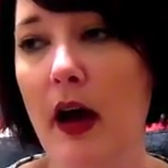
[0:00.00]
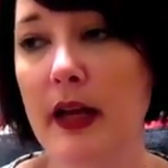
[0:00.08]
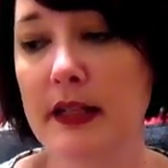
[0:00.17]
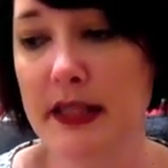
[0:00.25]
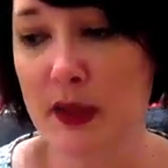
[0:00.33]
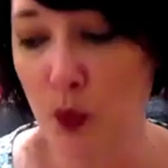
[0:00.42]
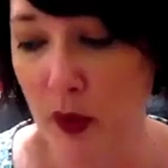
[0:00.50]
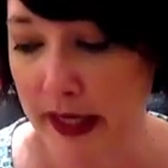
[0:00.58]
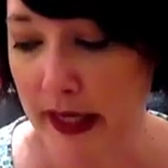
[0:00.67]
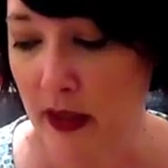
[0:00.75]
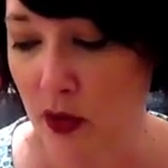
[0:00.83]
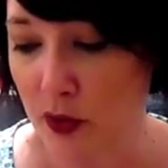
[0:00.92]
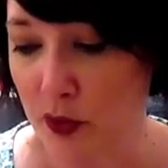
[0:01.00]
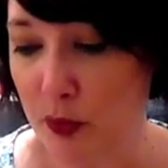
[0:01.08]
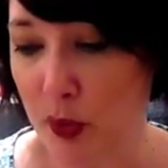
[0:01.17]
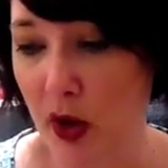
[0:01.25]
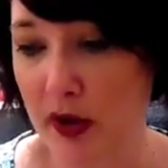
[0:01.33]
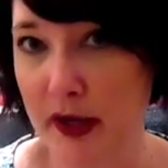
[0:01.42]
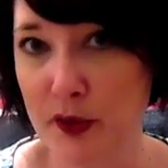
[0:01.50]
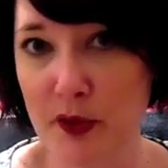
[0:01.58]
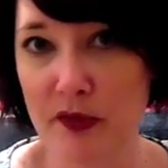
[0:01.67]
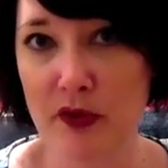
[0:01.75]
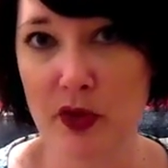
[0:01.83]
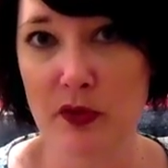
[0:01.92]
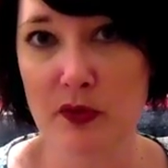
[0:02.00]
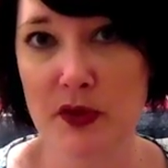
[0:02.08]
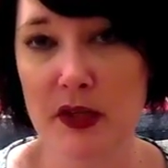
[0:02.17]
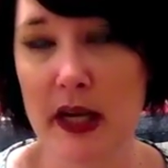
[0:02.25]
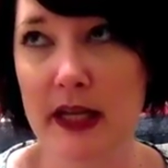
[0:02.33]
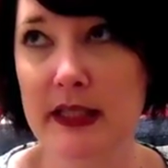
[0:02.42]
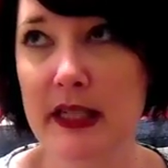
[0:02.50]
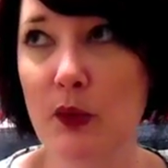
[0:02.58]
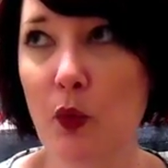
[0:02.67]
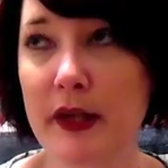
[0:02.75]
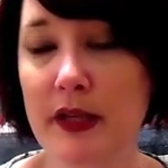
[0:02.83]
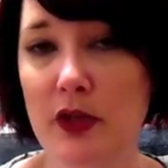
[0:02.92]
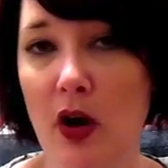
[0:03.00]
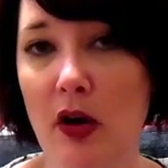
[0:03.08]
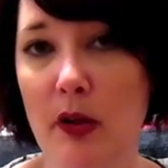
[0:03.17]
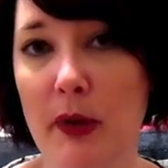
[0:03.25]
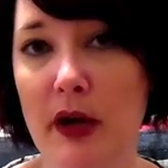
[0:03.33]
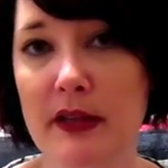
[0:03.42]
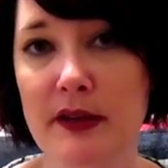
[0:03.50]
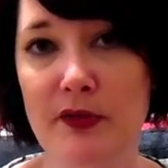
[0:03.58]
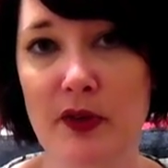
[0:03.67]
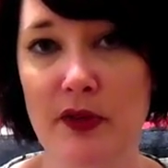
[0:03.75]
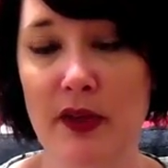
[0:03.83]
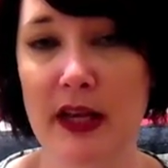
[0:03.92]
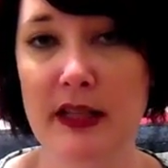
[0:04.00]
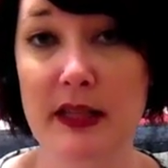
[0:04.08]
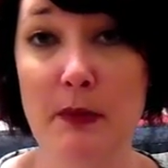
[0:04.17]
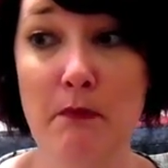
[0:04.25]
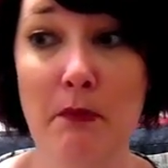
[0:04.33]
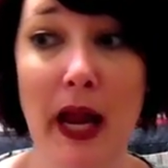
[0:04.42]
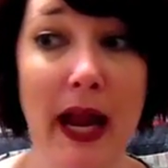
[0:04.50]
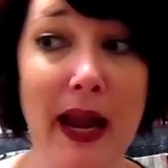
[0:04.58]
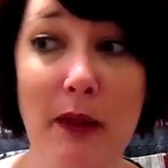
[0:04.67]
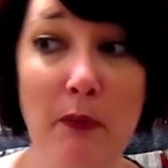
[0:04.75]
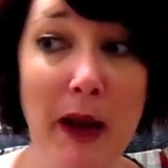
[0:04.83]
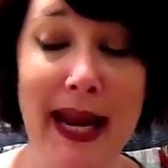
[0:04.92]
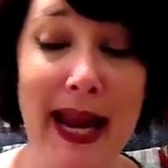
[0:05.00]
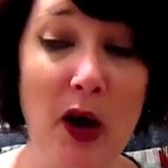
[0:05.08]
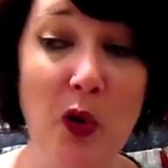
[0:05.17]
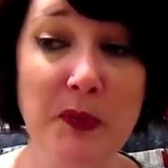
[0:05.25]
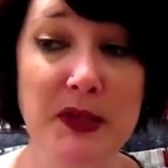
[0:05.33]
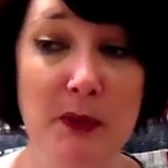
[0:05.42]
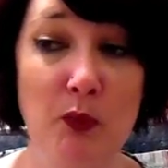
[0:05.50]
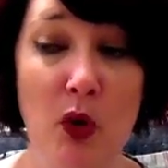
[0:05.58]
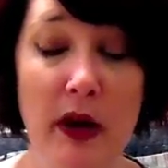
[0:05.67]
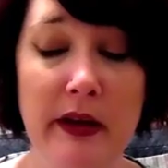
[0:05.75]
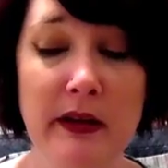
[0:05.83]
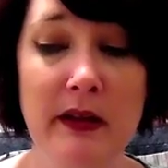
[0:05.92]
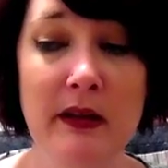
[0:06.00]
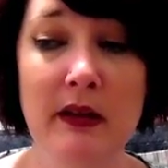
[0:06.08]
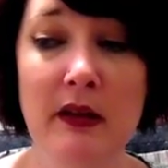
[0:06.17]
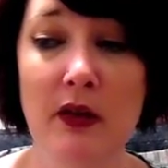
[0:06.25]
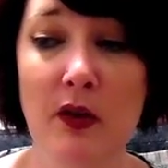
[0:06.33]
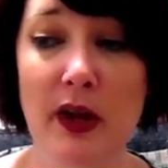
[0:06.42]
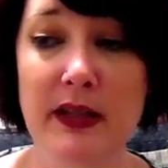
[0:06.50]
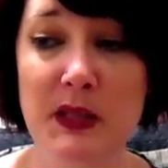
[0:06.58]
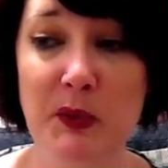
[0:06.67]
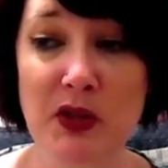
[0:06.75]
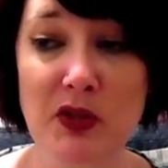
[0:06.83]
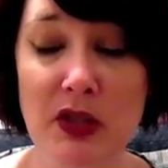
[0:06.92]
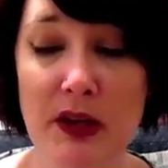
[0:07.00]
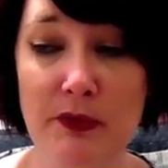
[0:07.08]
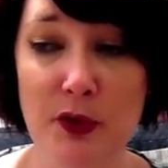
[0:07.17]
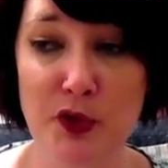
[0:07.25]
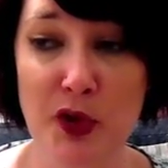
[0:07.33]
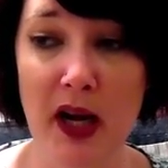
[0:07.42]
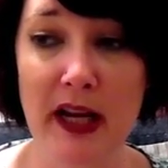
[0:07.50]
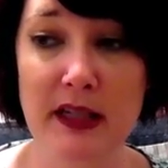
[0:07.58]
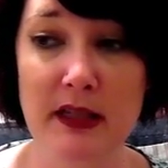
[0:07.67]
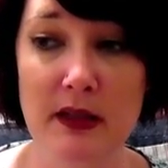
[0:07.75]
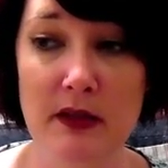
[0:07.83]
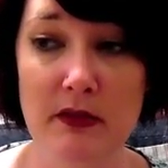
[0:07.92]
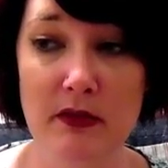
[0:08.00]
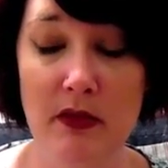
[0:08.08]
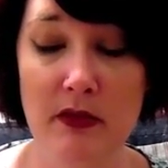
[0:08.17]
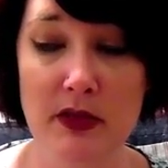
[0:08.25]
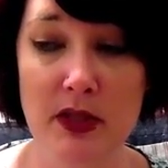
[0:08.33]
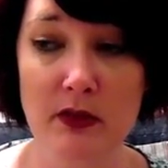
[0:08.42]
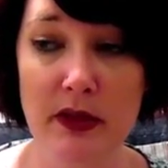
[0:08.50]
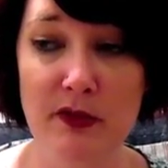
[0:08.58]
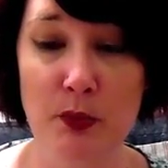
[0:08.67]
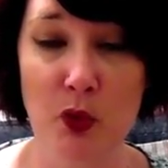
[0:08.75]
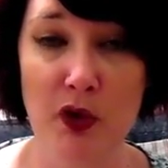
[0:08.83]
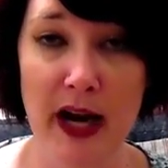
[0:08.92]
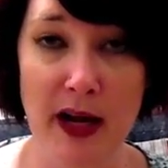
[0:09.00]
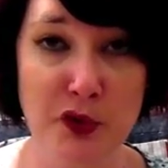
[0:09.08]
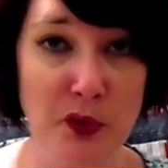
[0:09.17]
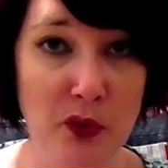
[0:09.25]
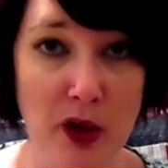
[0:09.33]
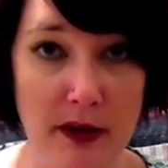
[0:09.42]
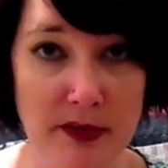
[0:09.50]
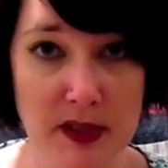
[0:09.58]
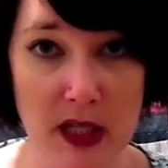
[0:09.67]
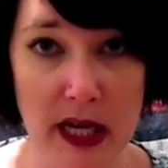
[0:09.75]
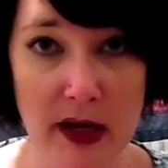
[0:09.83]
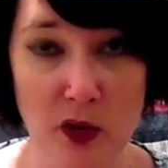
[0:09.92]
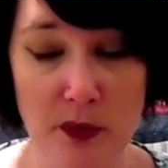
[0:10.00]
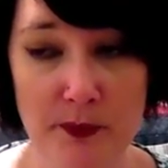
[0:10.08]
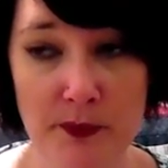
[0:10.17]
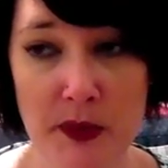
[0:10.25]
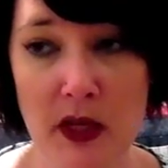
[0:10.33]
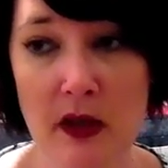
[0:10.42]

I did want to include product reviews. I did want to talk about different things that might help someone, especially if they're trying to live a more natural lifestyle.